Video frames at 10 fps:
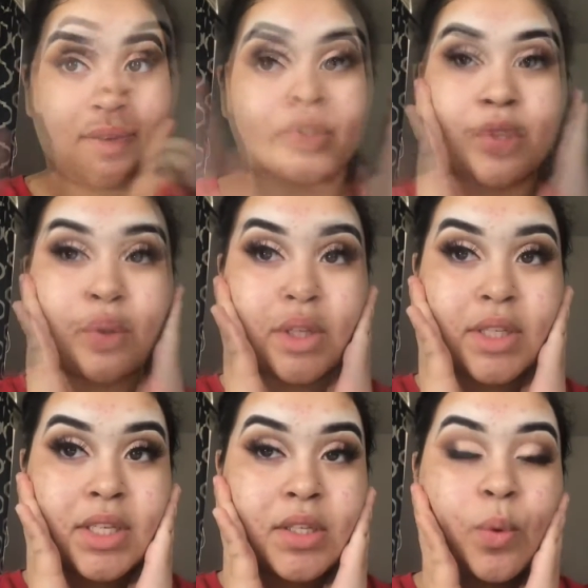So
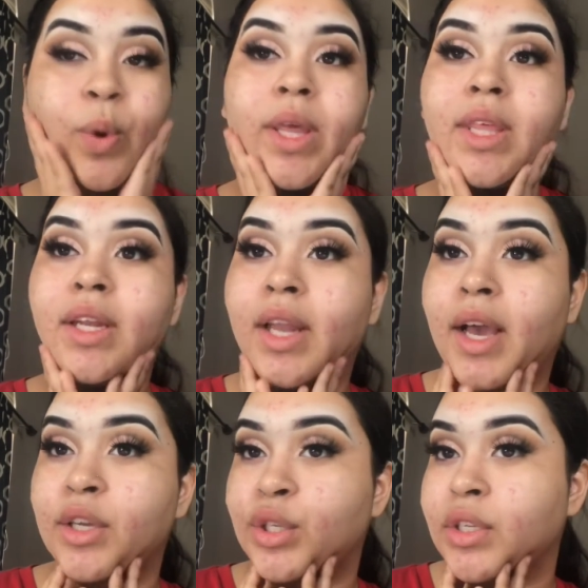this is the way the
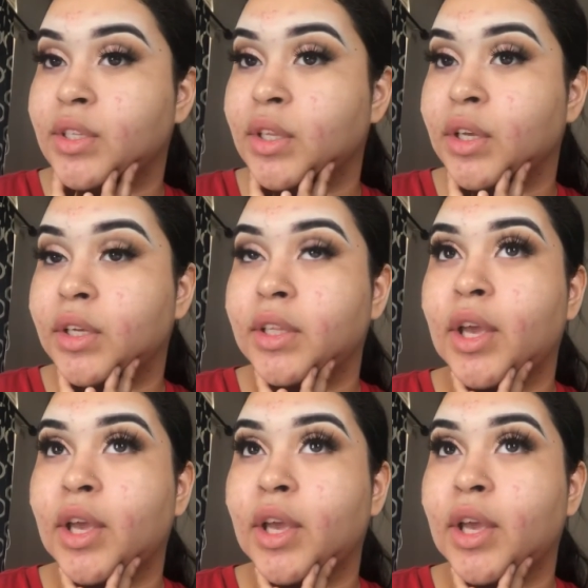lashes look.